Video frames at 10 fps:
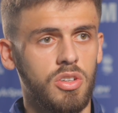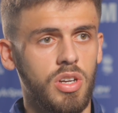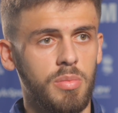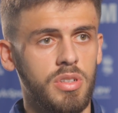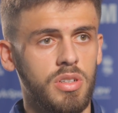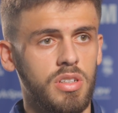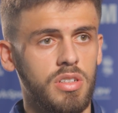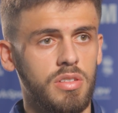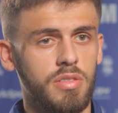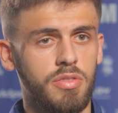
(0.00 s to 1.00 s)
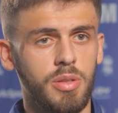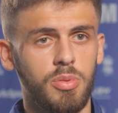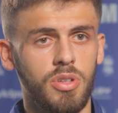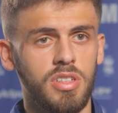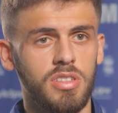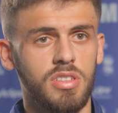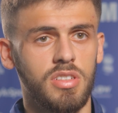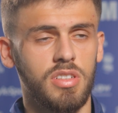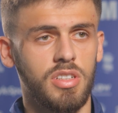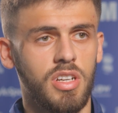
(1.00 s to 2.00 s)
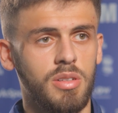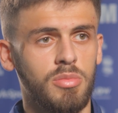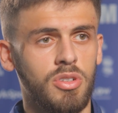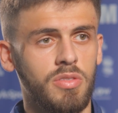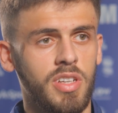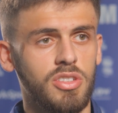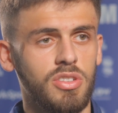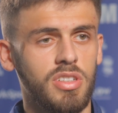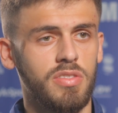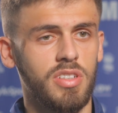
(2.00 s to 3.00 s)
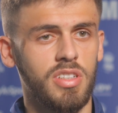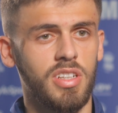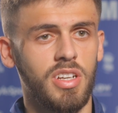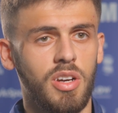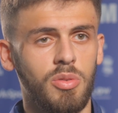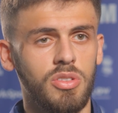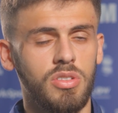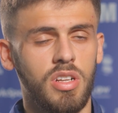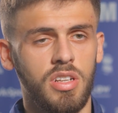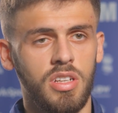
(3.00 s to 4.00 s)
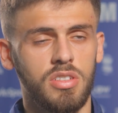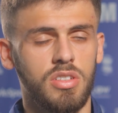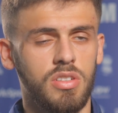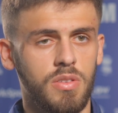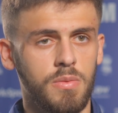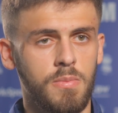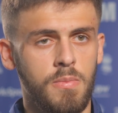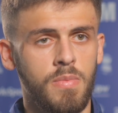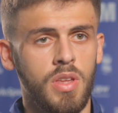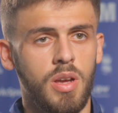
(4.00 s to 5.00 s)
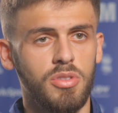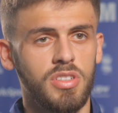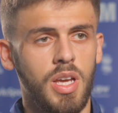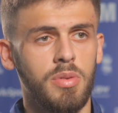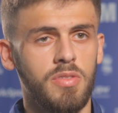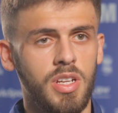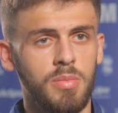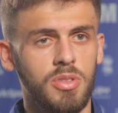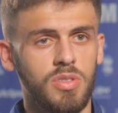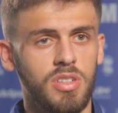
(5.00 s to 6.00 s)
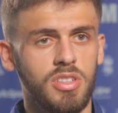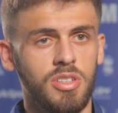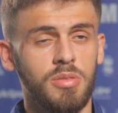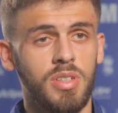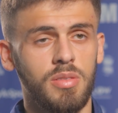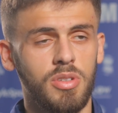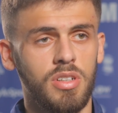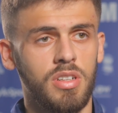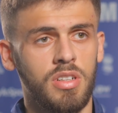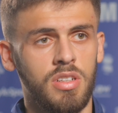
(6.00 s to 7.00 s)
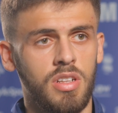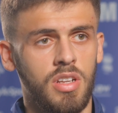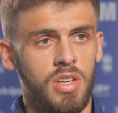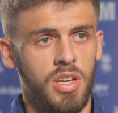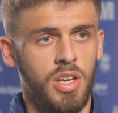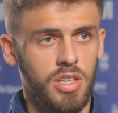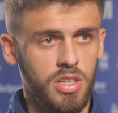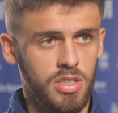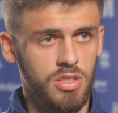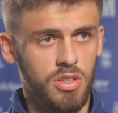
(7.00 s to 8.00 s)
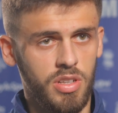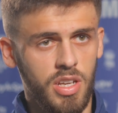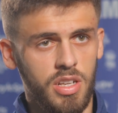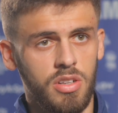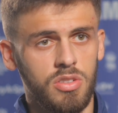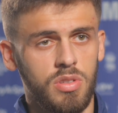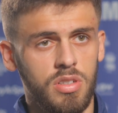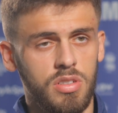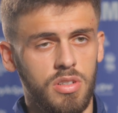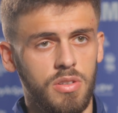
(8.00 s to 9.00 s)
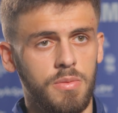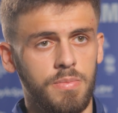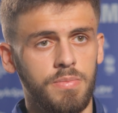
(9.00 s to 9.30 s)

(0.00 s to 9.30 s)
grabbing the 3 points, kind of motivates you and you think, yeah, I want to do that next. So I'm just happy for them as well, do you know what I mean? But got to slowly get there as well, so...